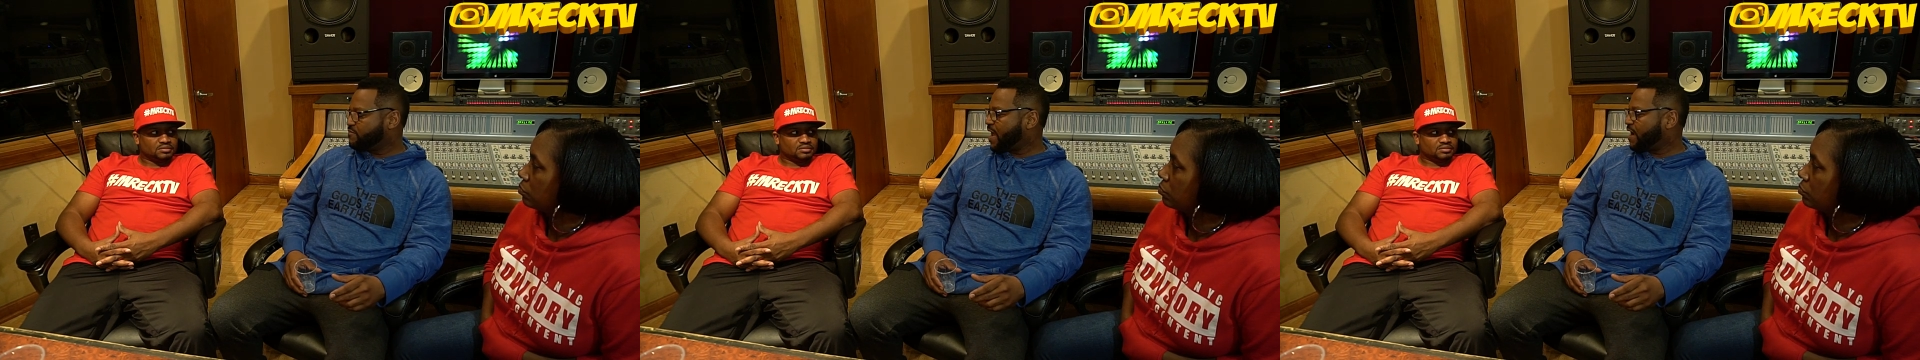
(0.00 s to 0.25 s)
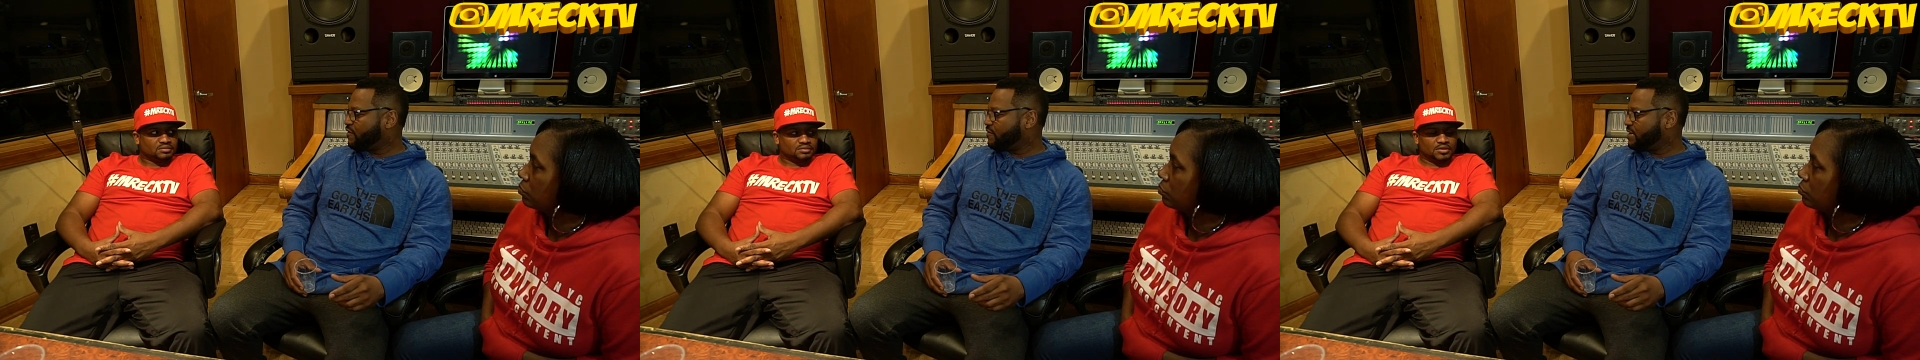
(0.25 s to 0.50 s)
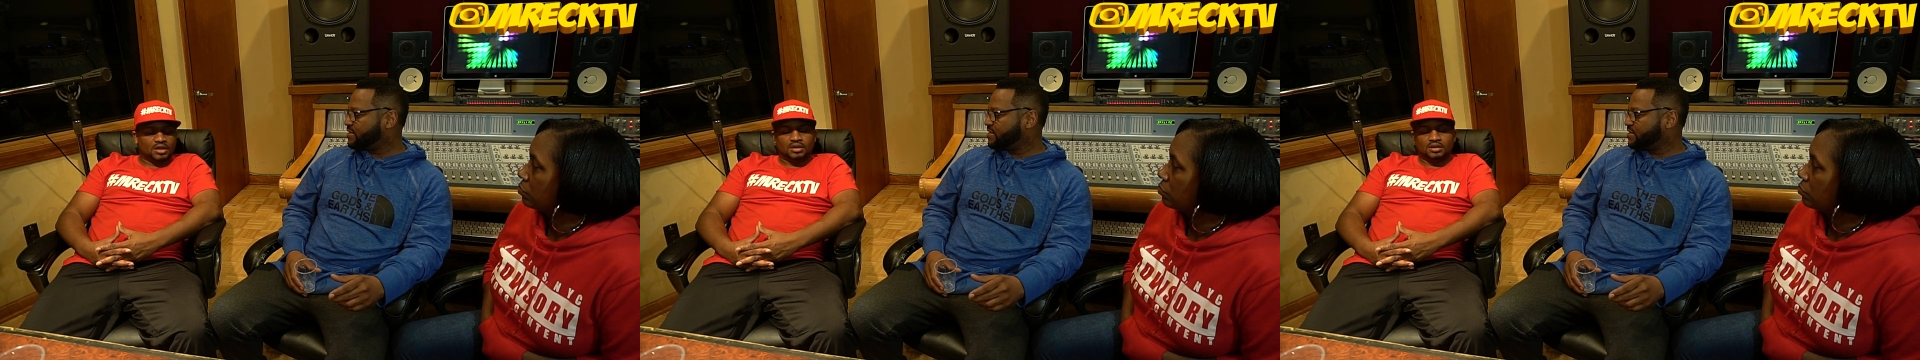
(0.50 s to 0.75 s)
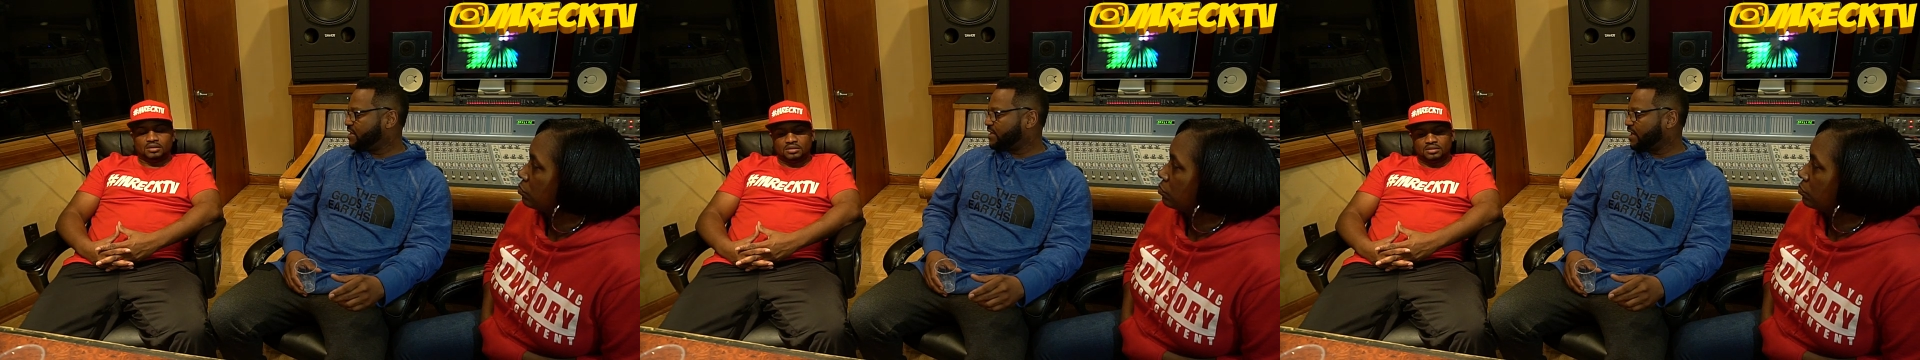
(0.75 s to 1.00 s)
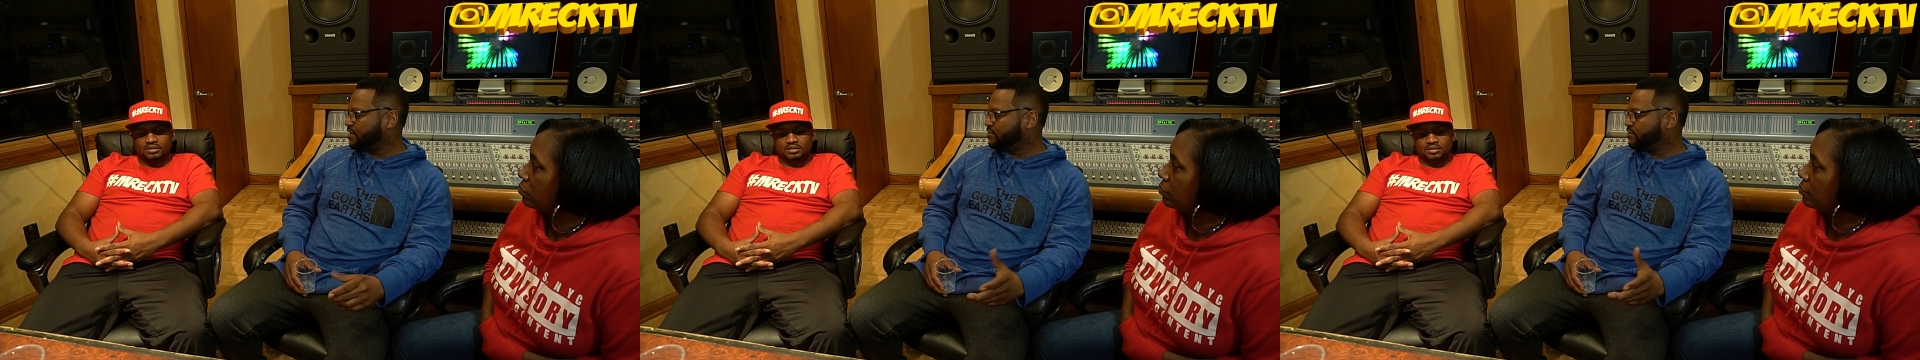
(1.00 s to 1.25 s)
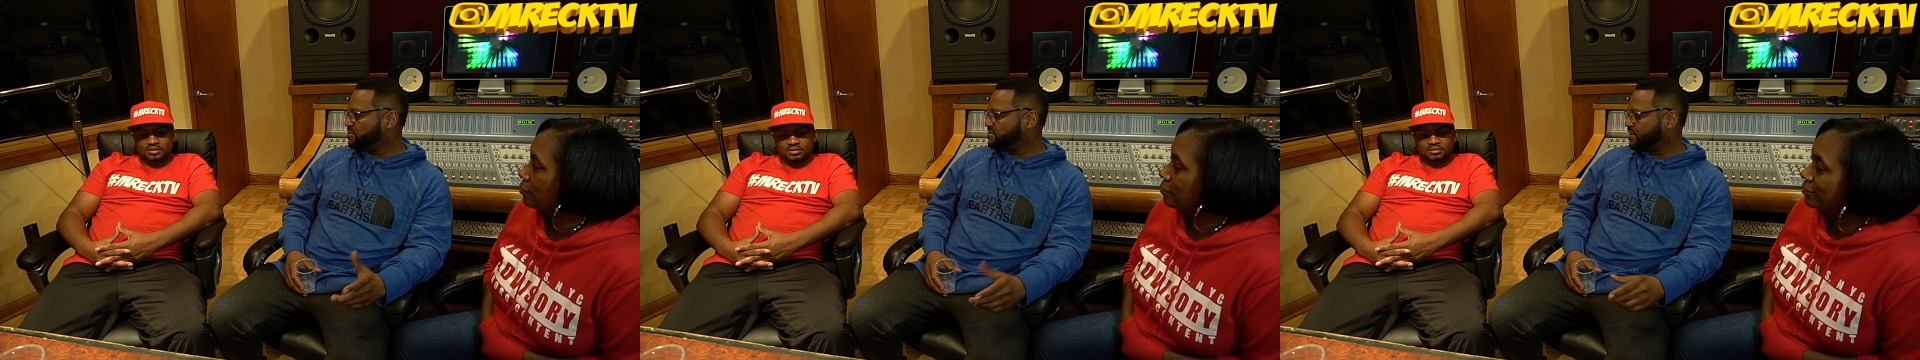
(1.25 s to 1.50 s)
Speaker 1: back on my yeah. shit, like you know what
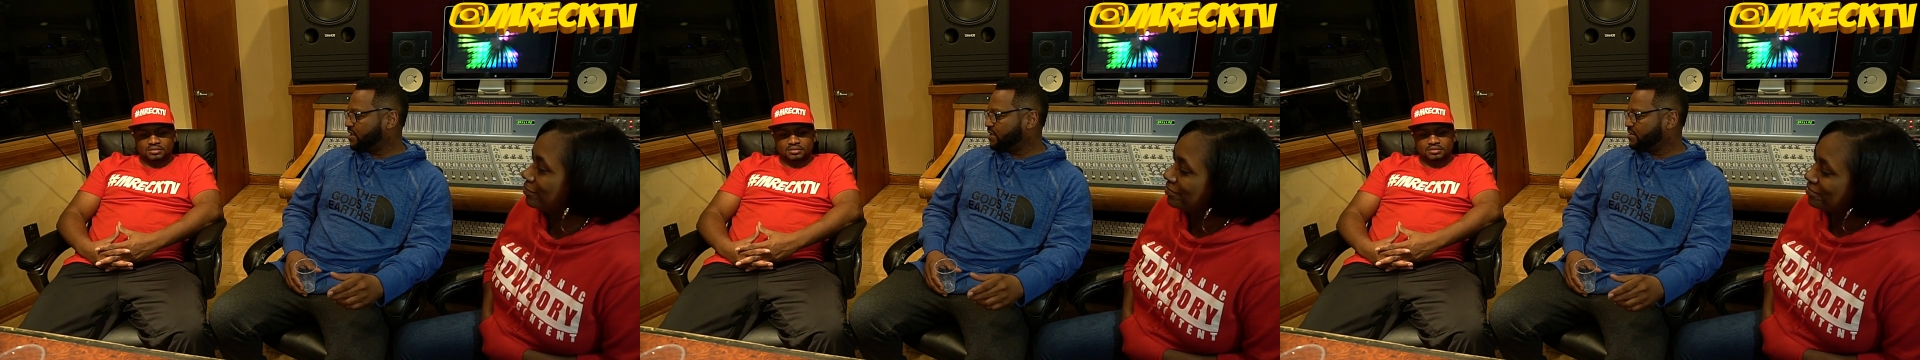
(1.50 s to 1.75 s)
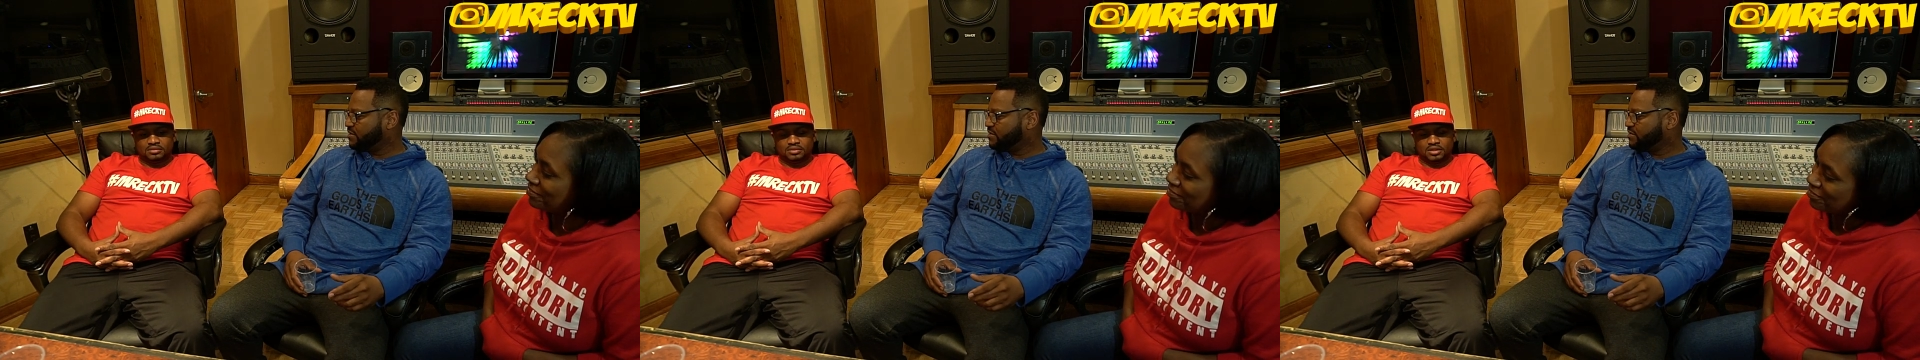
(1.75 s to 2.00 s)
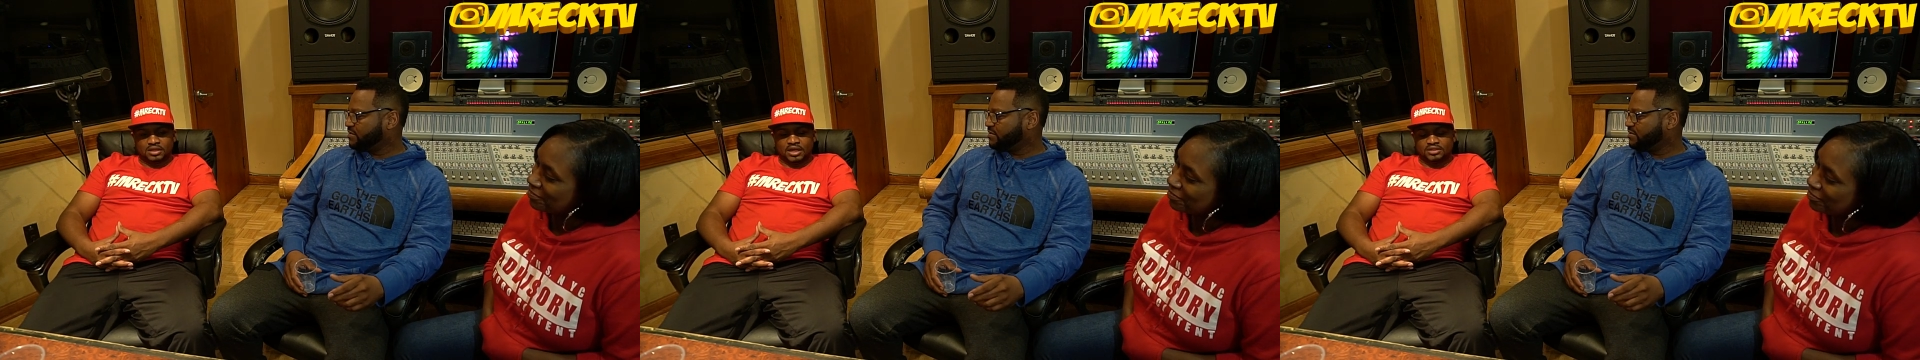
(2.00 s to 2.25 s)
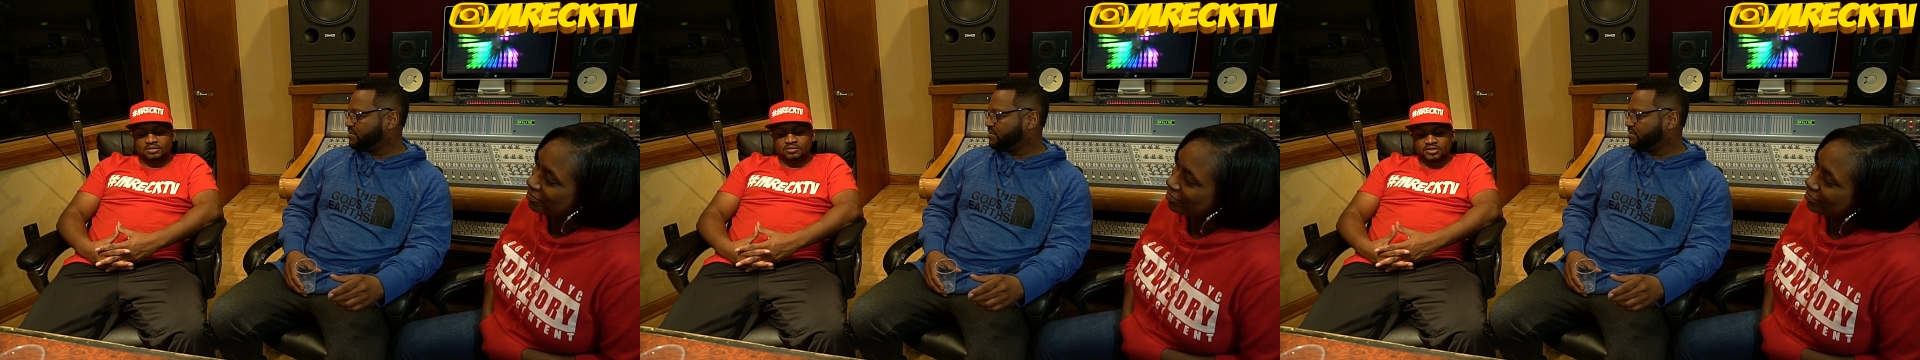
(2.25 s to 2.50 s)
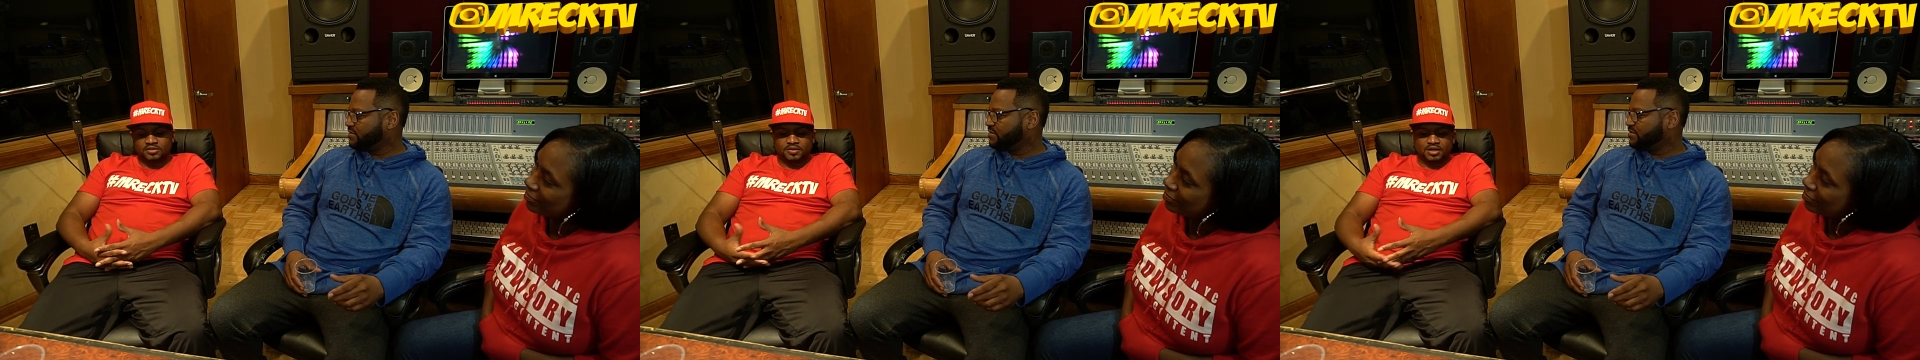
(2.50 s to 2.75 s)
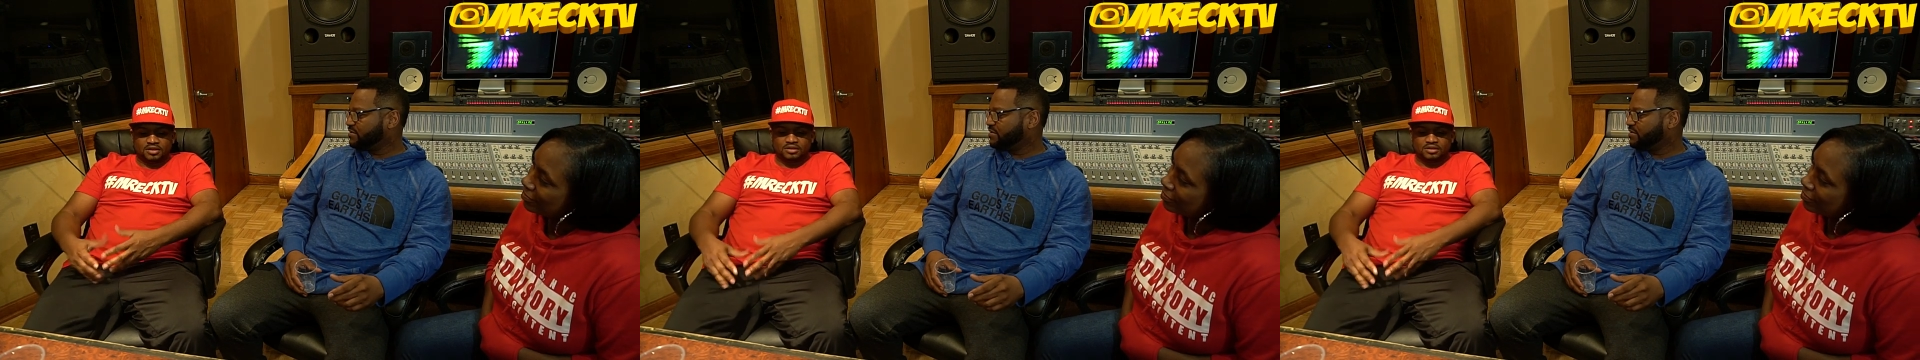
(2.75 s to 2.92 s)
I'm saying. It has some respect.